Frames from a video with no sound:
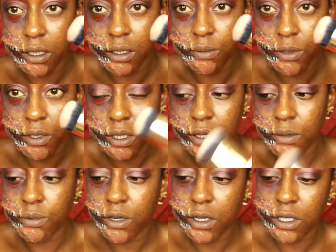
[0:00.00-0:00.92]
Kabuki
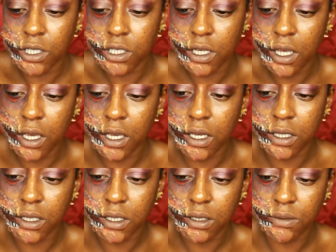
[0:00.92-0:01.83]
brush
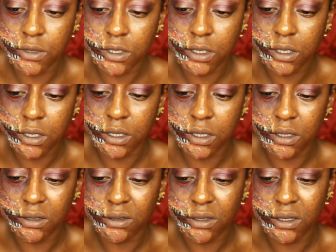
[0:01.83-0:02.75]
and I'm just going
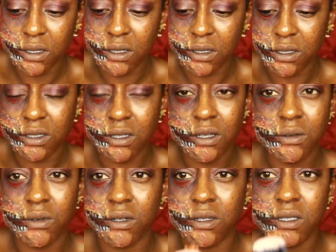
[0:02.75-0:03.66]
to, oh, do you
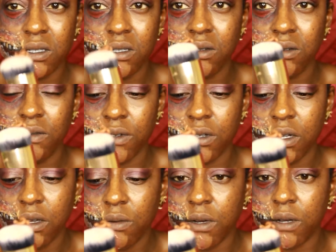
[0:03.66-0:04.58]
know what, I don't even
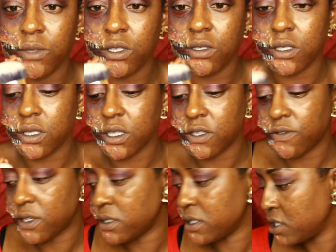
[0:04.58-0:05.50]
know why I'm using this
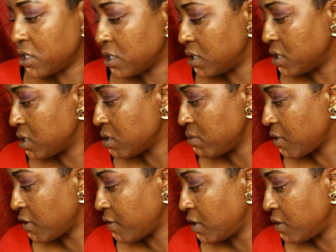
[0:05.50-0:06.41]
foundation, it's not
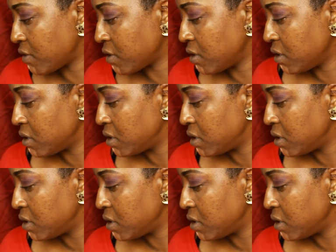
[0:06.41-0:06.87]
my favourite.